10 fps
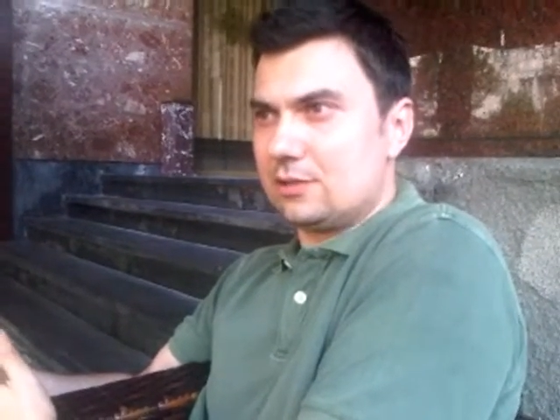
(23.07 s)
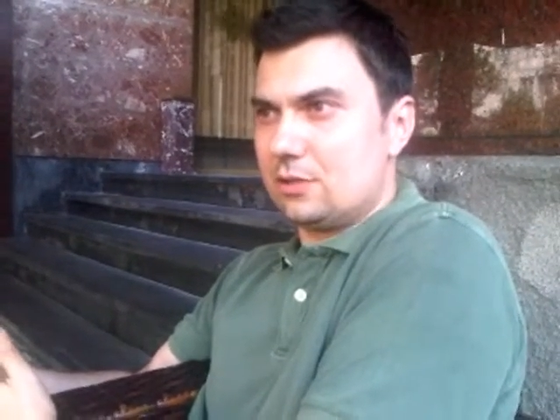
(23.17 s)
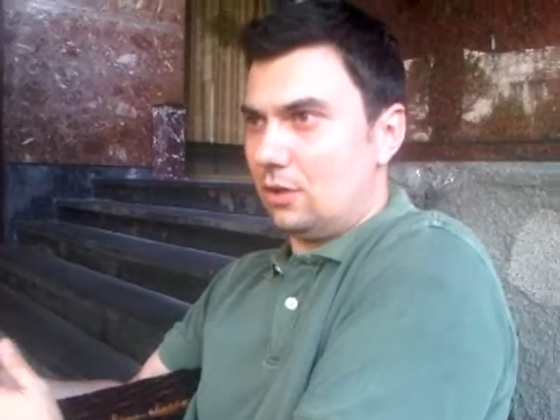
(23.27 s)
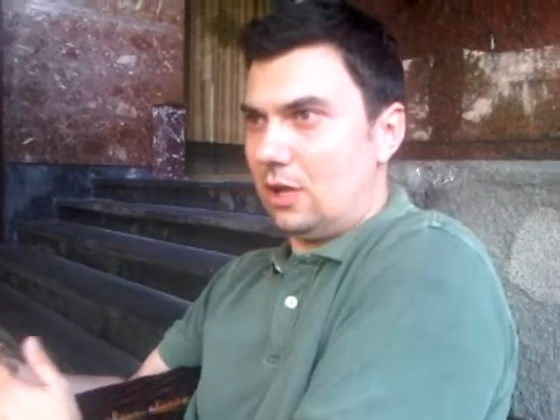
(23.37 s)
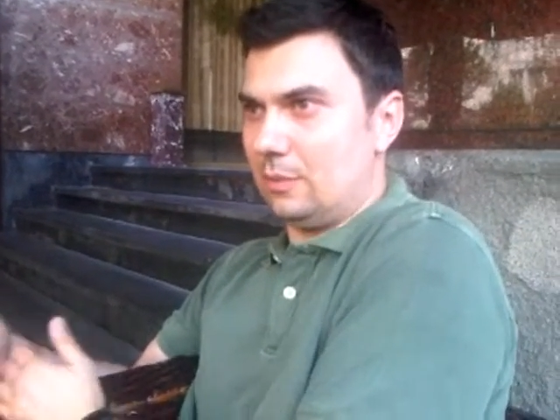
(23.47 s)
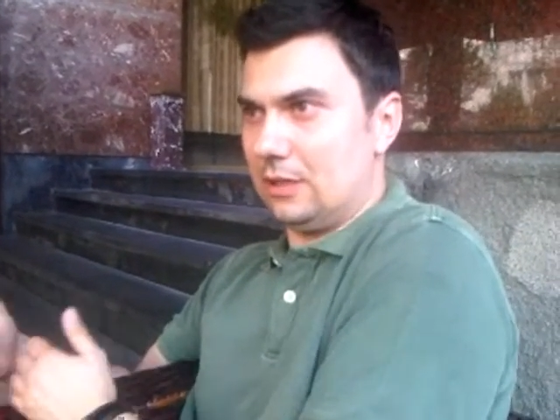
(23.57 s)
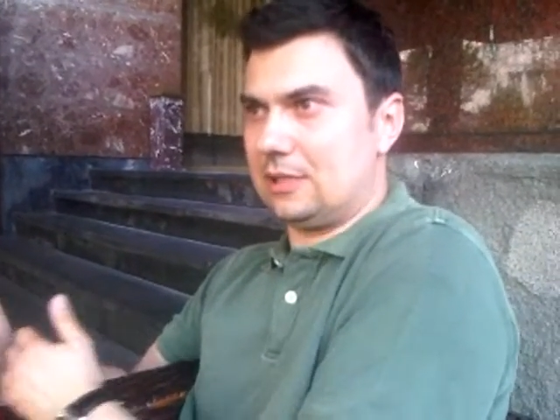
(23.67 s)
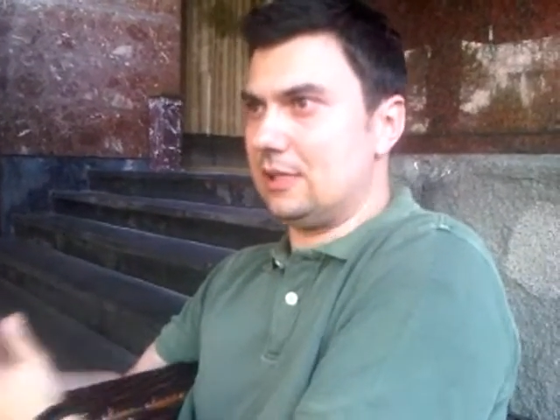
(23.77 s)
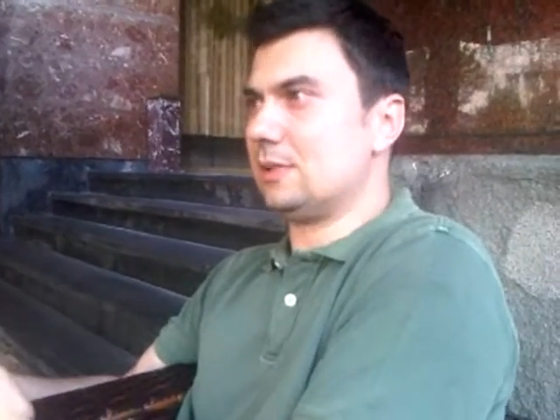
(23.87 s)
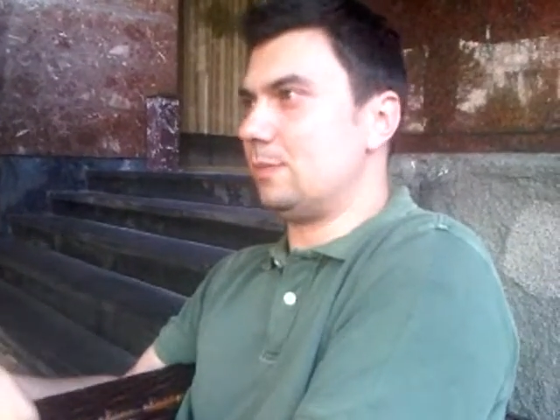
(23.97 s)
You know? I mean,
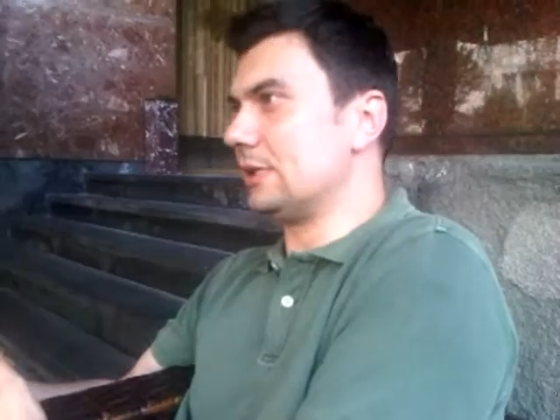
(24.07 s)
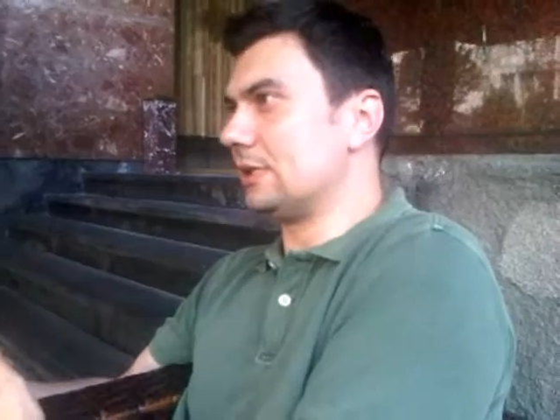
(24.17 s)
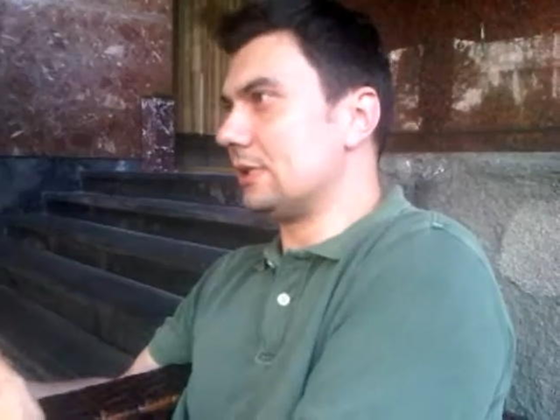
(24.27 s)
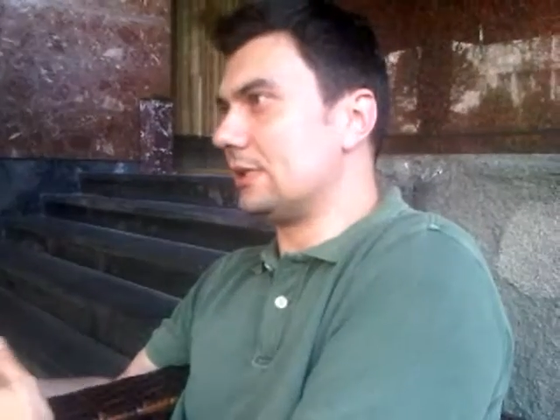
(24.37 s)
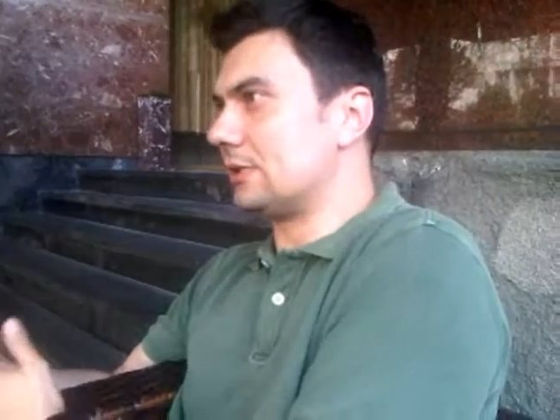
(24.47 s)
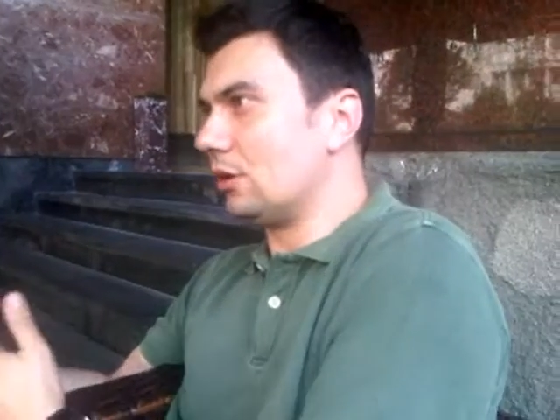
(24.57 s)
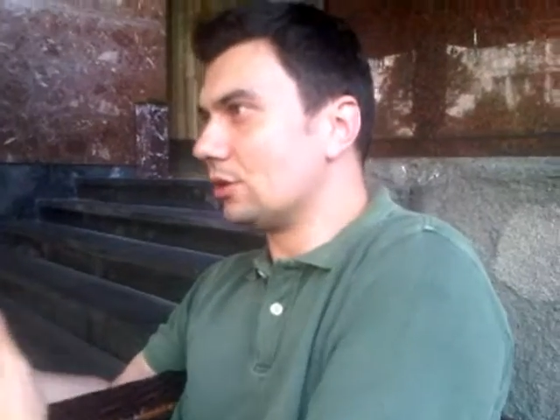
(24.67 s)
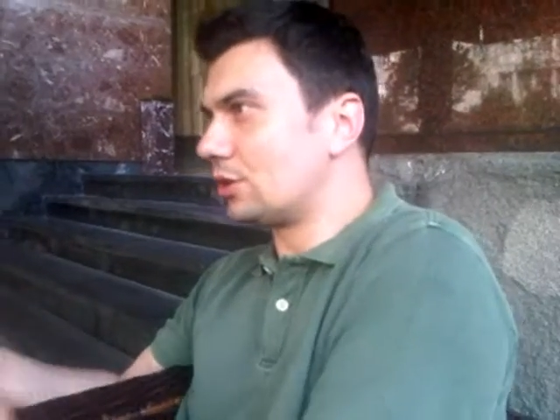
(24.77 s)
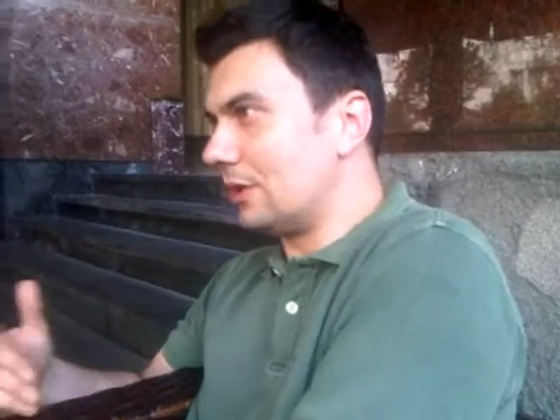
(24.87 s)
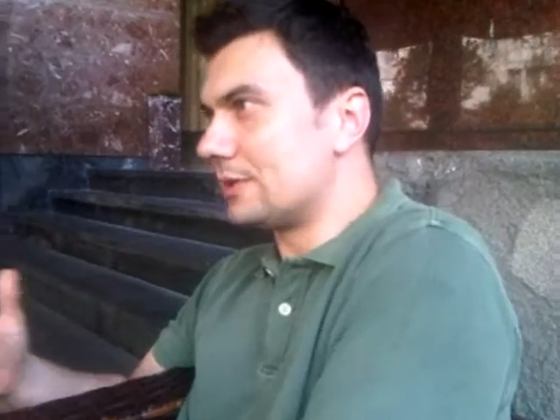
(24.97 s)
his business is
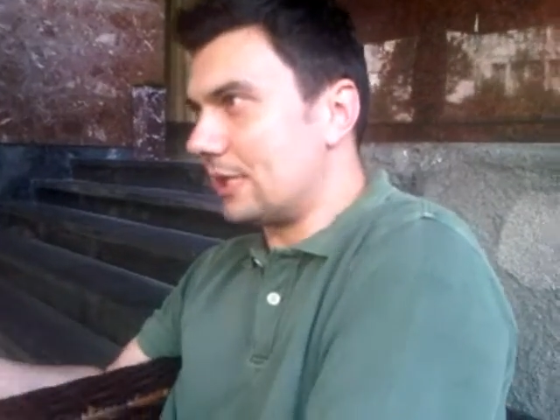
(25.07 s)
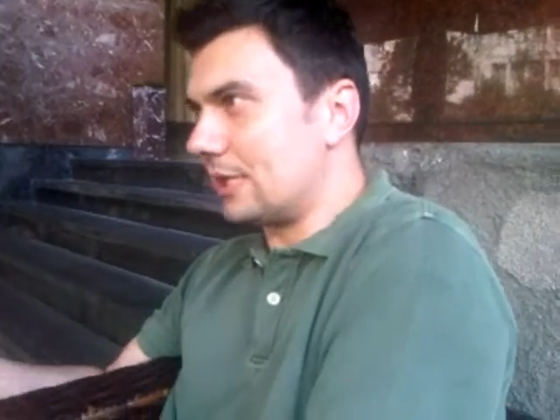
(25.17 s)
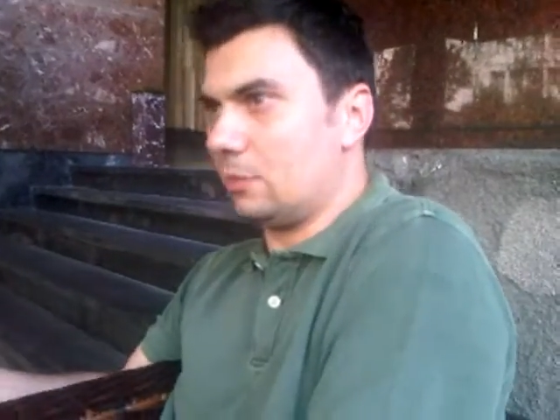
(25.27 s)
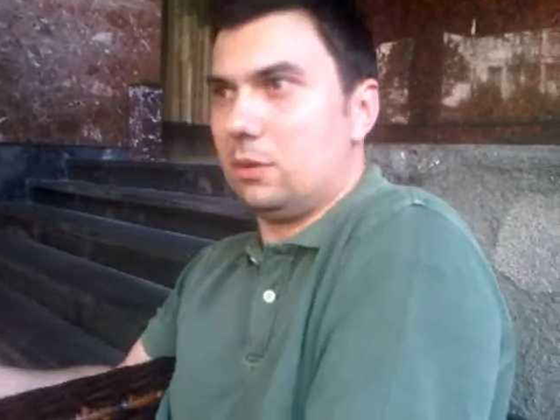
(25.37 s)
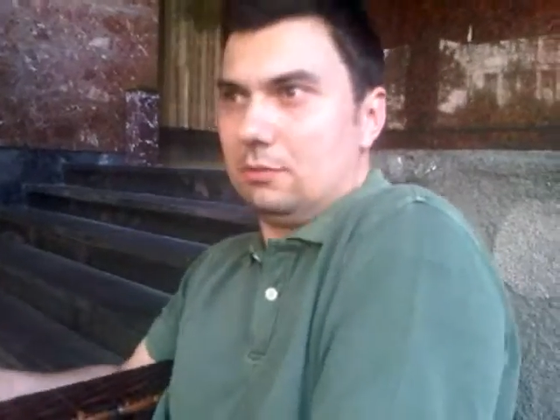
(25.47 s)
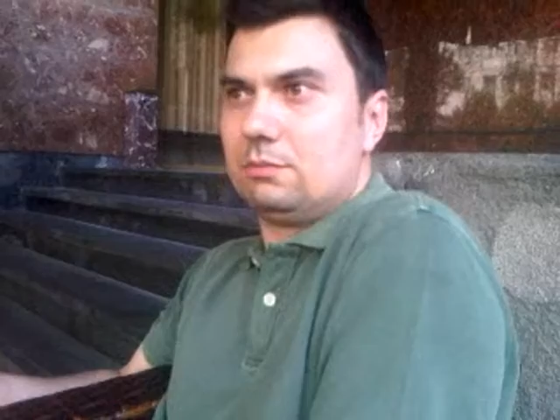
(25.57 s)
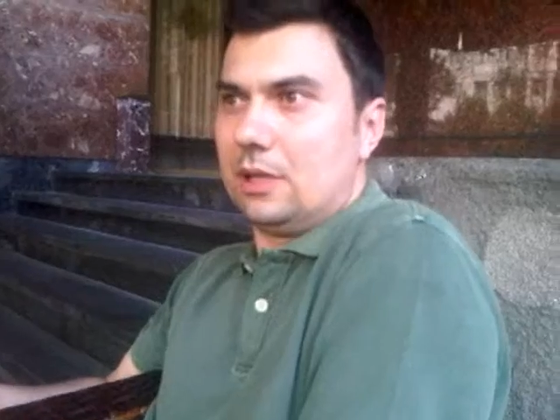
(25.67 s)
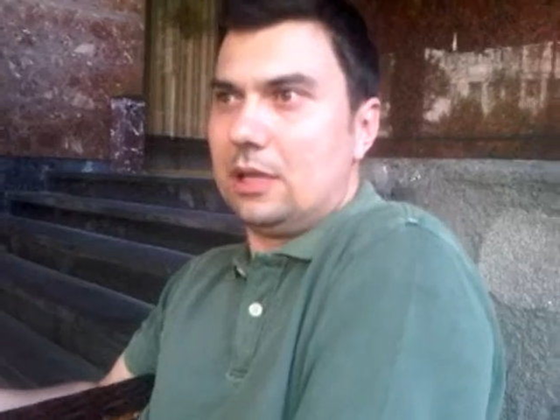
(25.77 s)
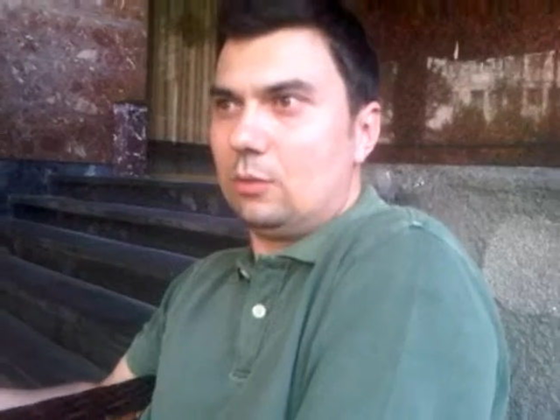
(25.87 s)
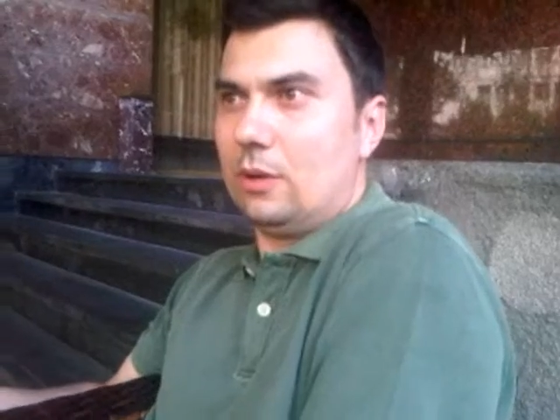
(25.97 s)
also unstable
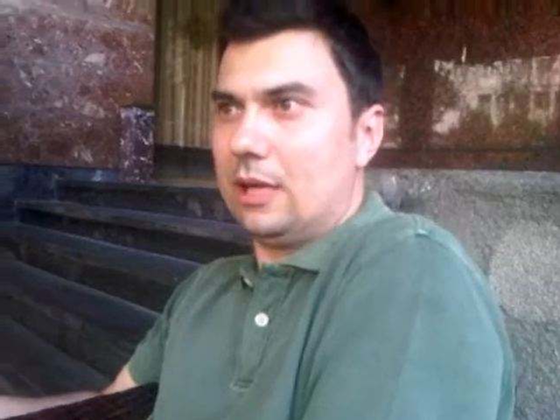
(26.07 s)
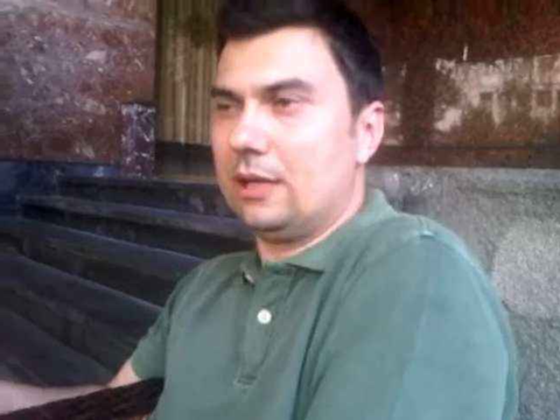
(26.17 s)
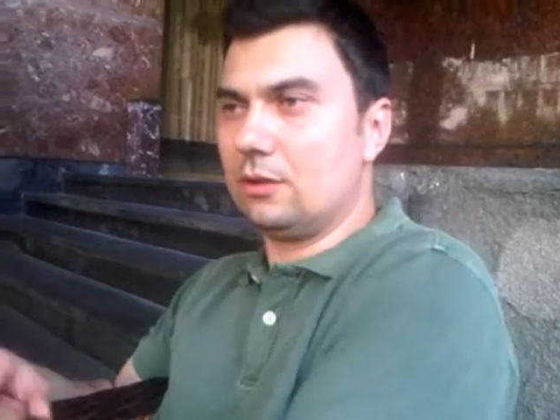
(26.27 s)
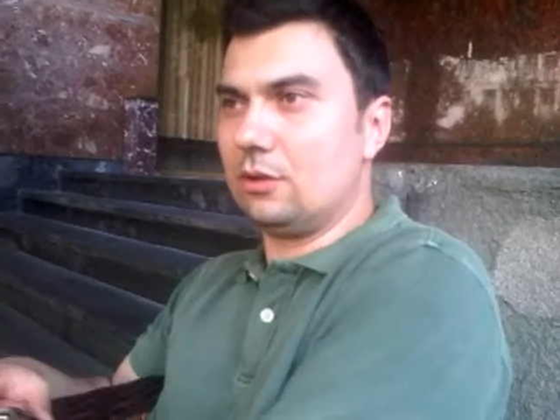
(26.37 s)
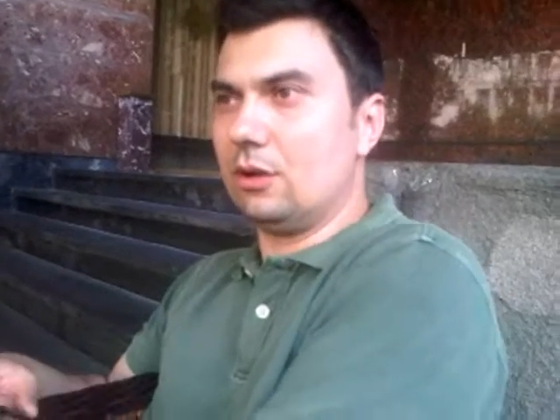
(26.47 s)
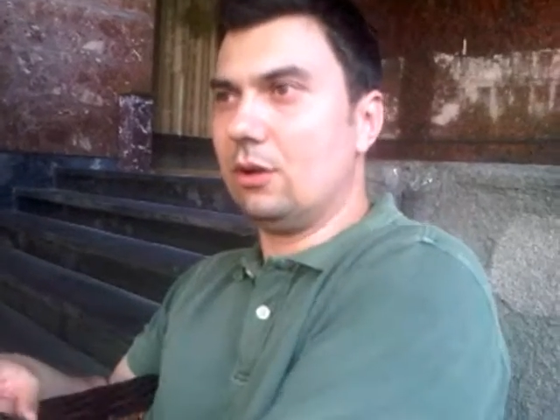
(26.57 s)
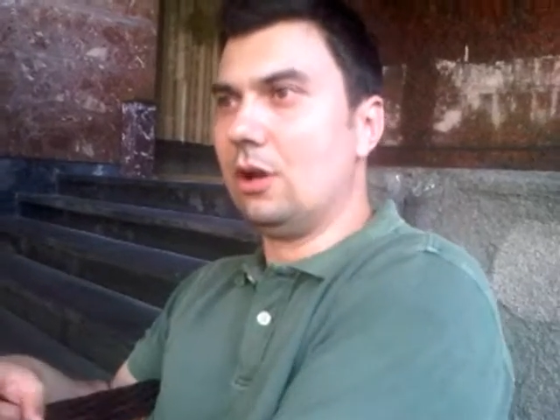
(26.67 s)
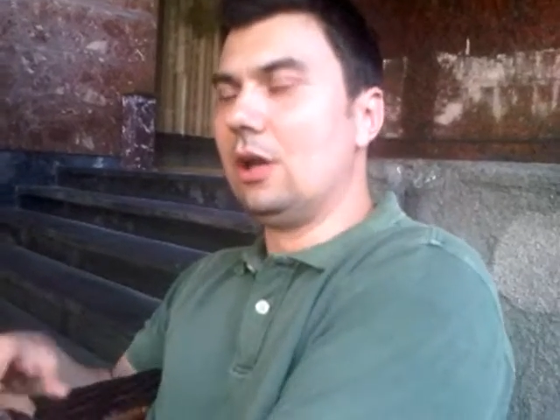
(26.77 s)
in a way, you know,